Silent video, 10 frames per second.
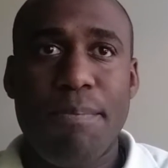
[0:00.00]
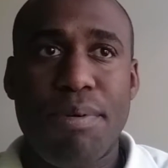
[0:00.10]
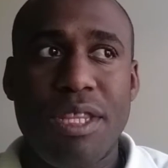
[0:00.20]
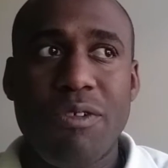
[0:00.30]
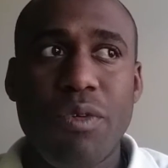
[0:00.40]

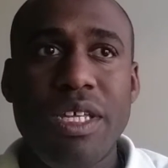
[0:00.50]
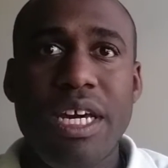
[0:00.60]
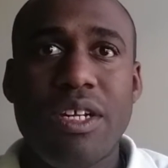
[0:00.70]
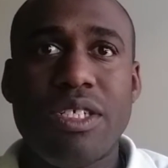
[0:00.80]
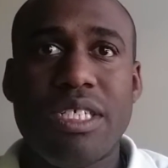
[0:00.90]
But then
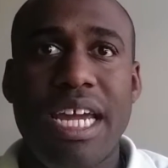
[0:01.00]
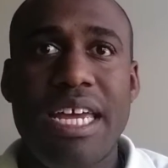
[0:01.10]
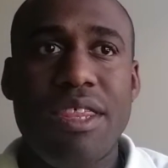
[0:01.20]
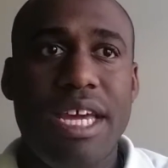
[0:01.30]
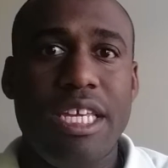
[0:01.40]
really
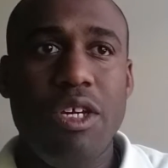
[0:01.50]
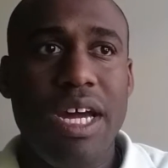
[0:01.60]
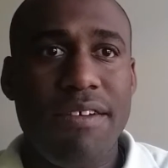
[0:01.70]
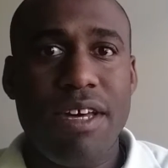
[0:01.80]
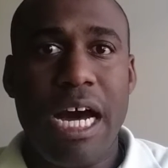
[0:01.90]
understand that you
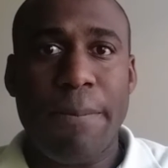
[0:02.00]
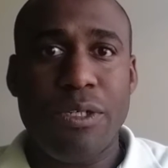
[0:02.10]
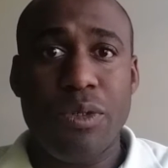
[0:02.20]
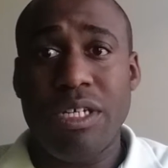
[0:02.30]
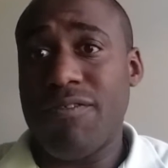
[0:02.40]
have the
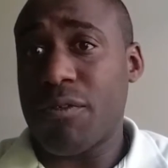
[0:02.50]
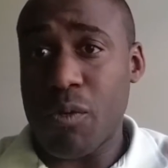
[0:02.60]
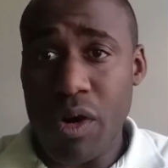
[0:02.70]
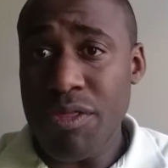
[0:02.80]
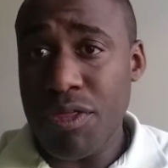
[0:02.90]
opportunity, for
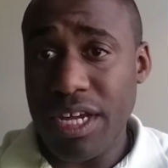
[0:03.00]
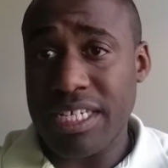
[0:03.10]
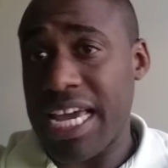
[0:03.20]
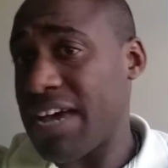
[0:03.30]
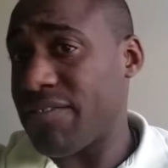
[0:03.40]
one thing,
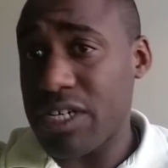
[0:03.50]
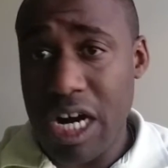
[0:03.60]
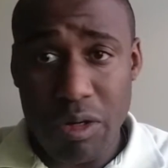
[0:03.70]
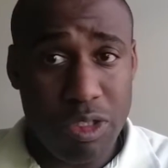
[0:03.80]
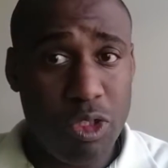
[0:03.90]
to have a
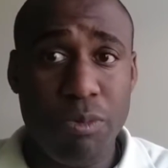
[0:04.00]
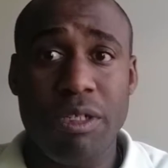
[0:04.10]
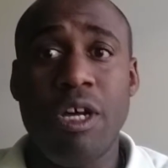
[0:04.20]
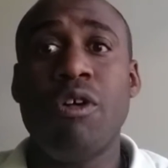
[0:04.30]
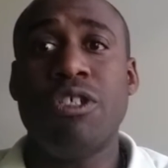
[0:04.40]
car with super
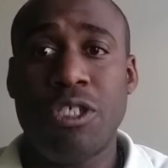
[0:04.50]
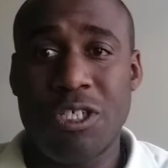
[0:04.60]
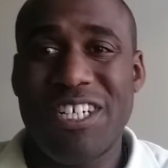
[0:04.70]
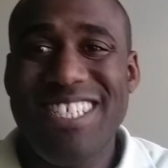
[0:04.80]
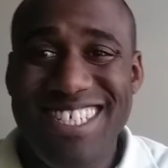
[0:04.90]
low
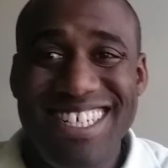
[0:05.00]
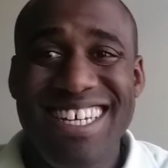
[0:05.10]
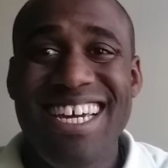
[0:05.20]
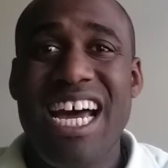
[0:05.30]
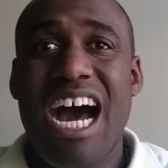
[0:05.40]
insurance,
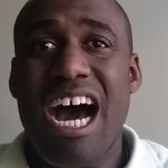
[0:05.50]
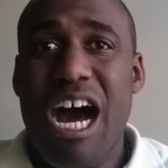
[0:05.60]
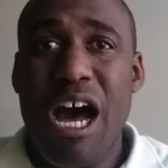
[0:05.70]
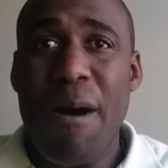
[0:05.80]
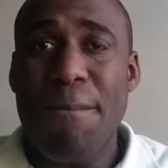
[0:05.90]

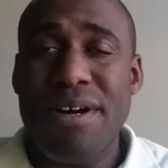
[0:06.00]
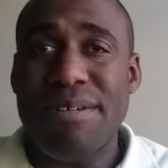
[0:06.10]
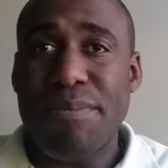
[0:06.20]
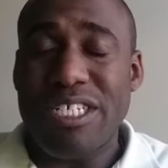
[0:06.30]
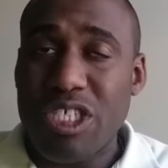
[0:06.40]

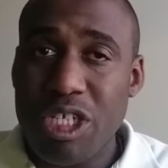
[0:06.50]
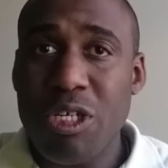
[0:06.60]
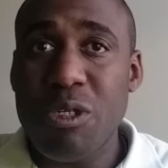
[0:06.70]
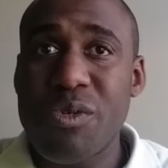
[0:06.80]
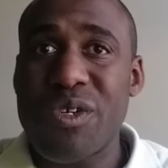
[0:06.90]
but
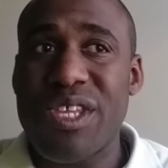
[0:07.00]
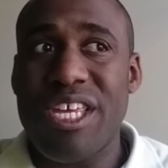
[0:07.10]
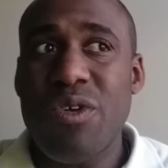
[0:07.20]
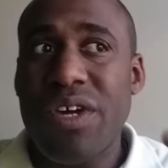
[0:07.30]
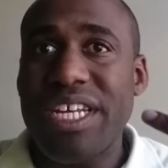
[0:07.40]
two,
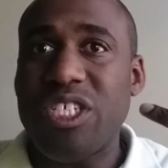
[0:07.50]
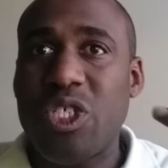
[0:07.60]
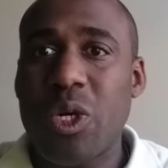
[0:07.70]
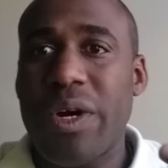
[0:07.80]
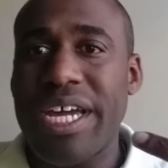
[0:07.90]
that you can
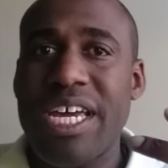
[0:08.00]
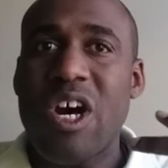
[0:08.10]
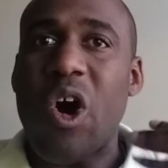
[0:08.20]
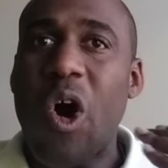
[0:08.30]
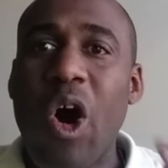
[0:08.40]
enjoy
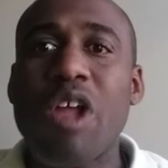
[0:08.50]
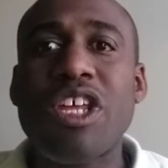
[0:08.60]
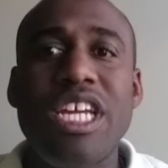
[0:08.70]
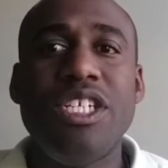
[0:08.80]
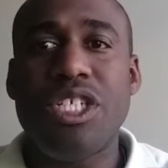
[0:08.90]
all
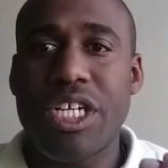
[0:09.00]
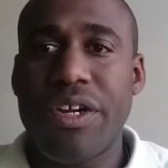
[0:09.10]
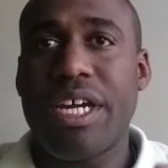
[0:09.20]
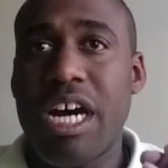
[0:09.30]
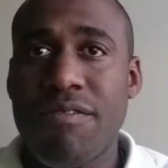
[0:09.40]
the
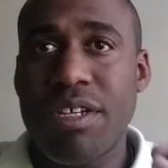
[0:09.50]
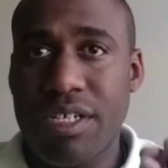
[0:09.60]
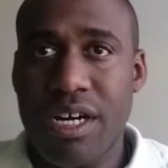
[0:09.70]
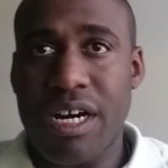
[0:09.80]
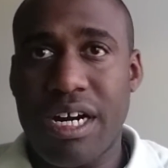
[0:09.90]
engineering of the
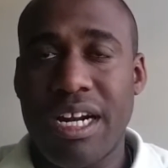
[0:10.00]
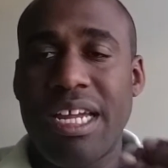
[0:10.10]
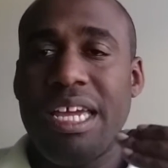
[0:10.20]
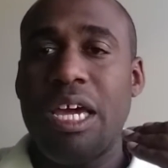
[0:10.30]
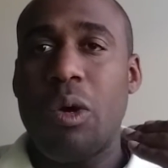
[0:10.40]
car
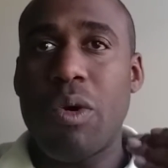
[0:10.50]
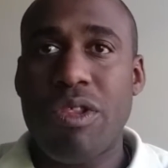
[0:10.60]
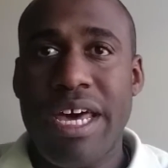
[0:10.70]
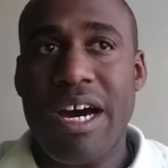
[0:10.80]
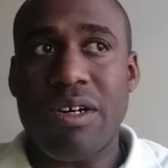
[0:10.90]

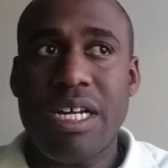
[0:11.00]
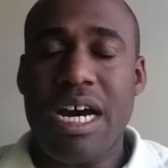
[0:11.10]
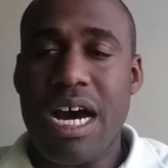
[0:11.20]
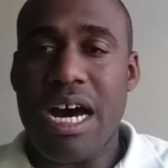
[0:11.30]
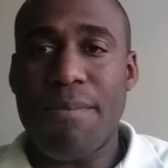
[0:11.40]
without,
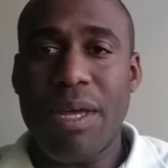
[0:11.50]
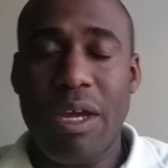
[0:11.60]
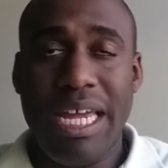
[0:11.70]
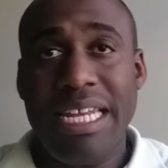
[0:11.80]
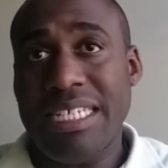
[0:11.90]

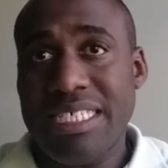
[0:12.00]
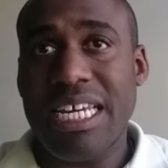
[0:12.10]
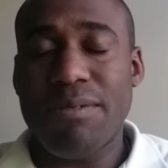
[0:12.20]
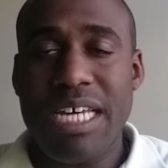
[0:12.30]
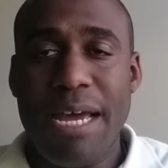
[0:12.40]
and at the
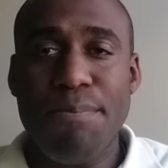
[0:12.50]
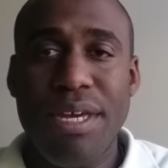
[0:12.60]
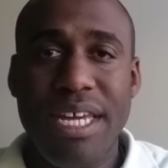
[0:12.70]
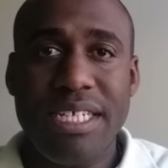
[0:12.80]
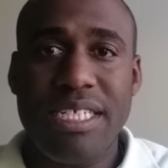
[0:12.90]
same time
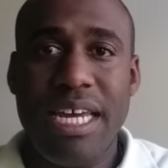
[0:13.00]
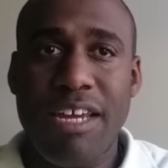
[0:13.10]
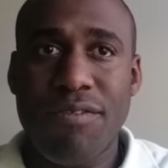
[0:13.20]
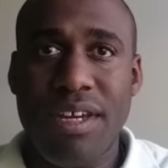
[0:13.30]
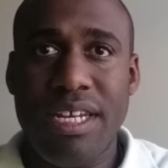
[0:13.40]
being
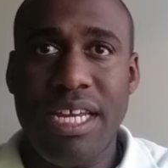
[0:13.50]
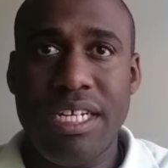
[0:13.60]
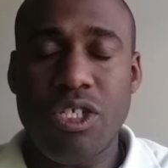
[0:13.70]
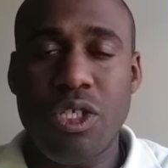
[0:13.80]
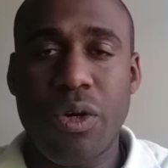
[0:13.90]
safe and
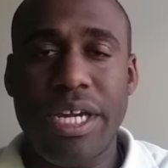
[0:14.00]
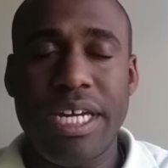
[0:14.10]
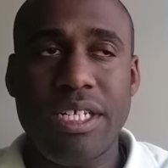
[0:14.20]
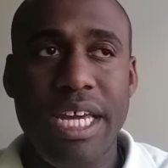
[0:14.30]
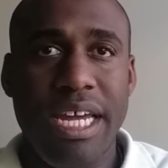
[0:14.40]
enjoying
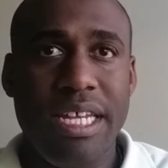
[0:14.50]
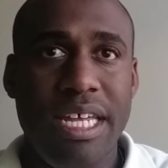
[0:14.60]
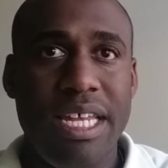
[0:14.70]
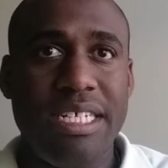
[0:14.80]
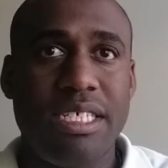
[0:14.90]
it.
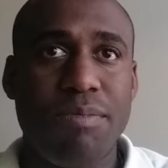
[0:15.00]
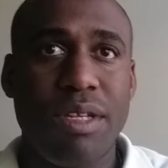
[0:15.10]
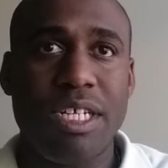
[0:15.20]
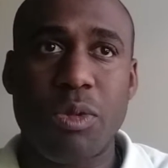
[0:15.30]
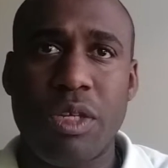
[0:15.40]
And that's
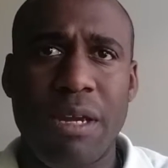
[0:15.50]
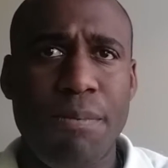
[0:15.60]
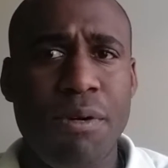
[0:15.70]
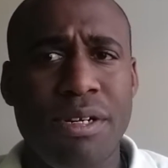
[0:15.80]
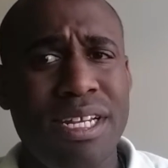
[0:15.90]
something that's really
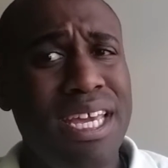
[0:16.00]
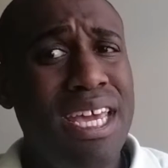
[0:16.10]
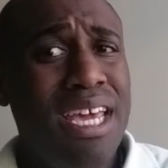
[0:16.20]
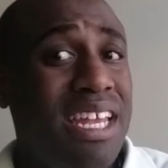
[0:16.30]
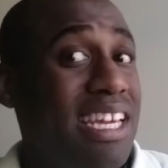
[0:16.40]
important.
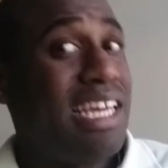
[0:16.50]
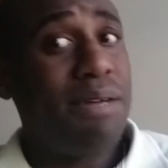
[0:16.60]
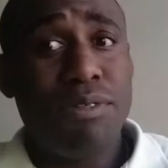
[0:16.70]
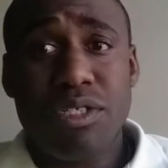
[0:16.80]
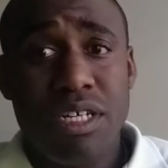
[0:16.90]
And again,
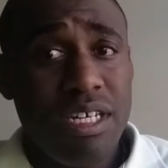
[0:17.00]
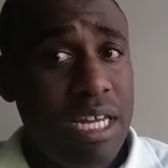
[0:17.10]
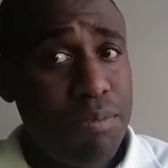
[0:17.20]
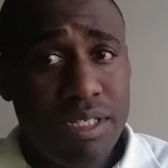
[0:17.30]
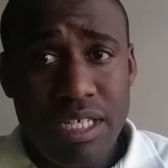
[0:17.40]
I'm just going to
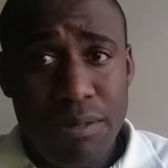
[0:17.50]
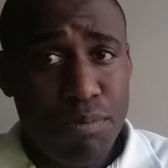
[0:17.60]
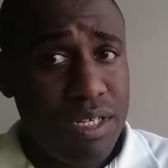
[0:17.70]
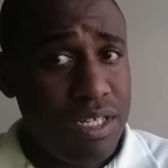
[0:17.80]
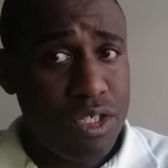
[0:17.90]
hit the skip
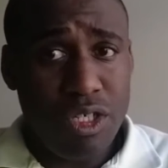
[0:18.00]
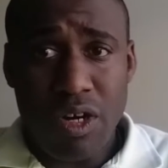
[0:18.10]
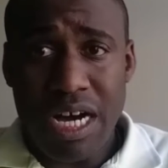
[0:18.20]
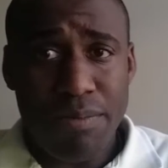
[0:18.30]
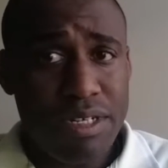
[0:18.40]
because you
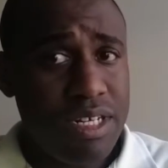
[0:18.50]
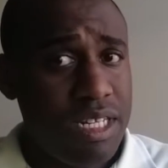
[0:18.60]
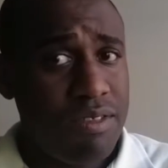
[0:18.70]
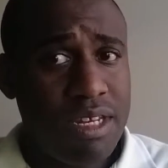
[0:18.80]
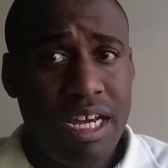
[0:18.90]
know how much I
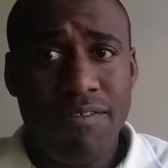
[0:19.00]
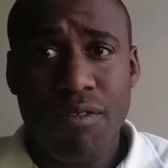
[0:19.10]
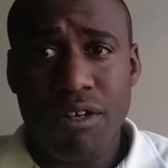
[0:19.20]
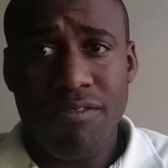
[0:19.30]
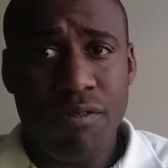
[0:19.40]
love the
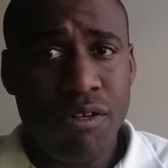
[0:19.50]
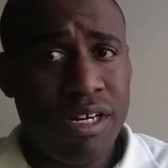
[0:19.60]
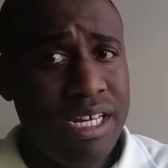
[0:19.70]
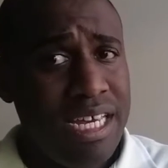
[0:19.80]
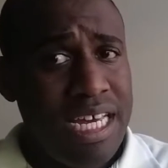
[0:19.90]

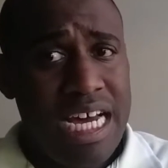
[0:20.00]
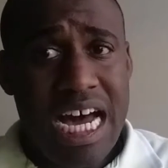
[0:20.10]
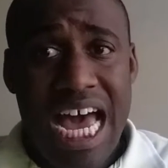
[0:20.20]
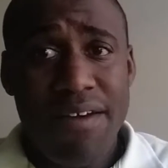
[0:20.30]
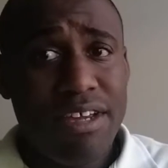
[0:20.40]
944.
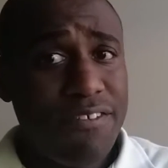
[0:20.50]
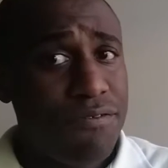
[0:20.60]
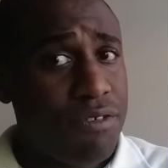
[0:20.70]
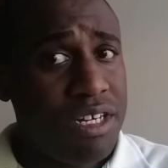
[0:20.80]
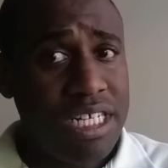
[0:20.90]
Having a
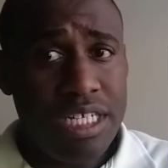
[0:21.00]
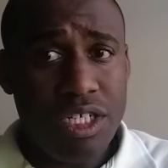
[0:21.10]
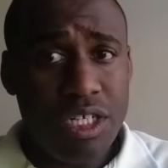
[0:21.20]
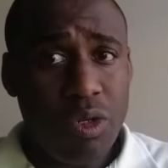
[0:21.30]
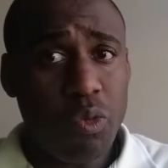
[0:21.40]
front
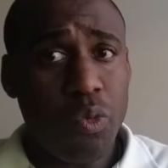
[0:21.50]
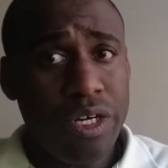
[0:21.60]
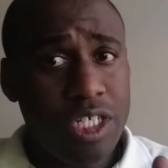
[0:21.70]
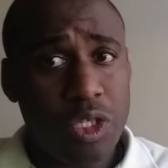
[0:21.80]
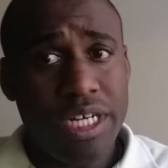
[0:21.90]
engine,
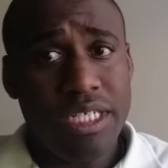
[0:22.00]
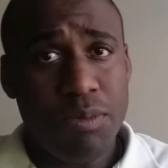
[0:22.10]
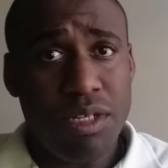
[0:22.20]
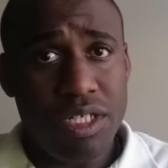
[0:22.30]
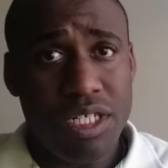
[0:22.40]
rear
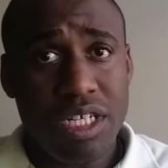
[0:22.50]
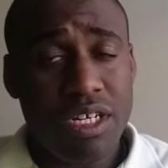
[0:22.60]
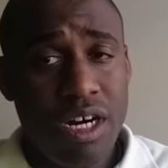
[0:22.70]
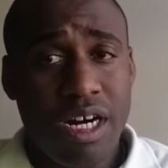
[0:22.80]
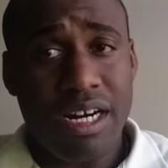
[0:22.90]
transmission
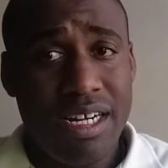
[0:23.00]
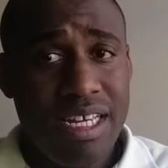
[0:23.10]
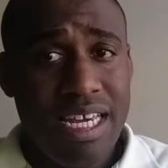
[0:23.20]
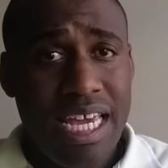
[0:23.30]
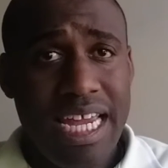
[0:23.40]
car
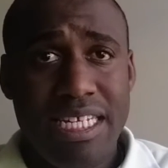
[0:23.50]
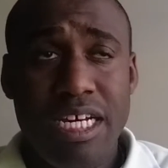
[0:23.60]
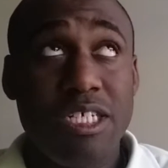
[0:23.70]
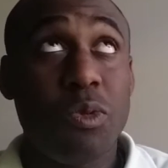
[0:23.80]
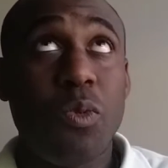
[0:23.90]
It
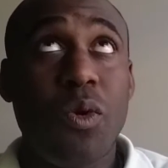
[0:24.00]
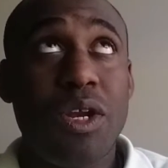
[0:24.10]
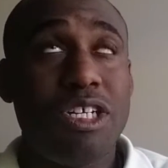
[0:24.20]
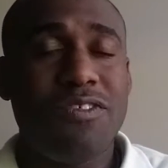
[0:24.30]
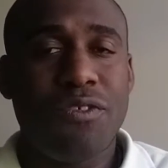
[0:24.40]
does
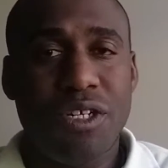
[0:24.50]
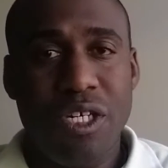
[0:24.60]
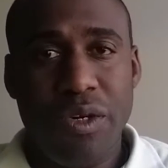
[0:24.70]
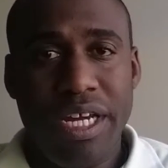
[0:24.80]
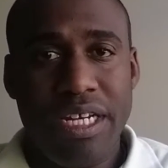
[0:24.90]
wonders for
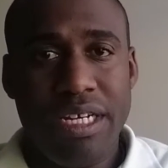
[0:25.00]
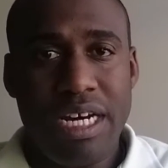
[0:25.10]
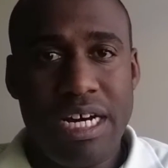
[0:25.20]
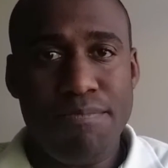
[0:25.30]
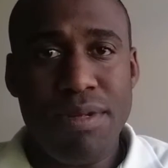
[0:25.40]
you in
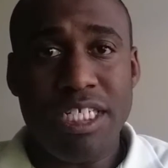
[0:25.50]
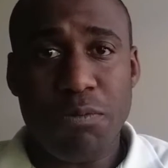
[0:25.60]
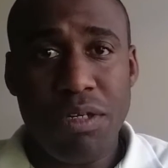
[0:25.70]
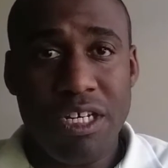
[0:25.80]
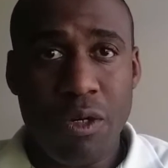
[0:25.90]

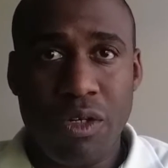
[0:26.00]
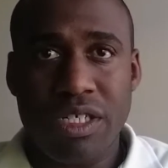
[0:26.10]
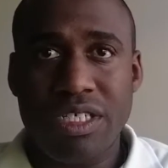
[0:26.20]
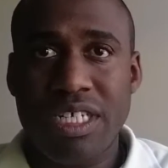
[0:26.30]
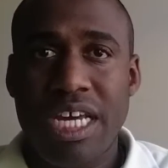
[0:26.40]
mid-speed
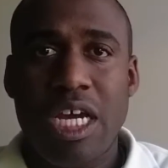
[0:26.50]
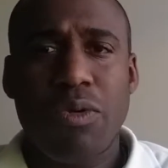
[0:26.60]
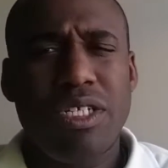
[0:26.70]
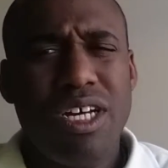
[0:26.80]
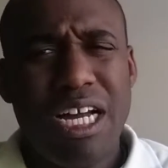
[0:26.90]
corners
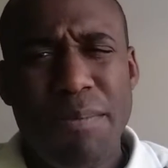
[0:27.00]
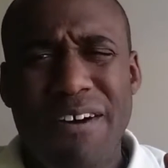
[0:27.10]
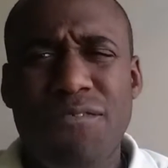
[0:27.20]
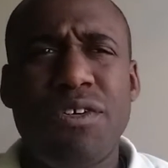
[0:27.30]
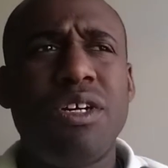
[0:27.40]
when you talk
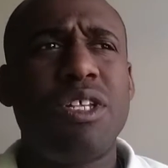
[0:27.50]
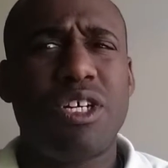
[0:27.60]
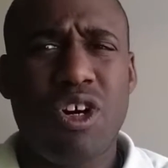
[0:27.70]
about feeling the